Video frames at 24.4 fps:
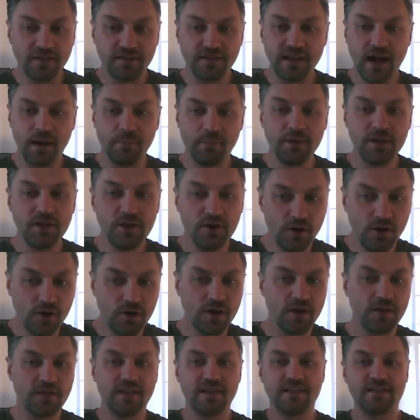Now, I mean, you look
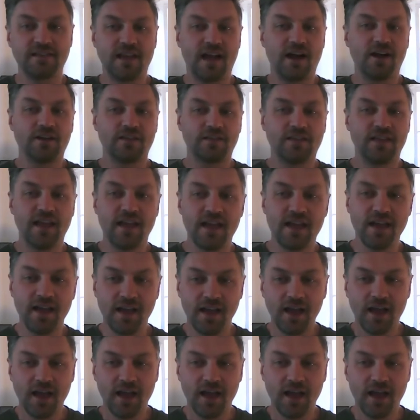at this character here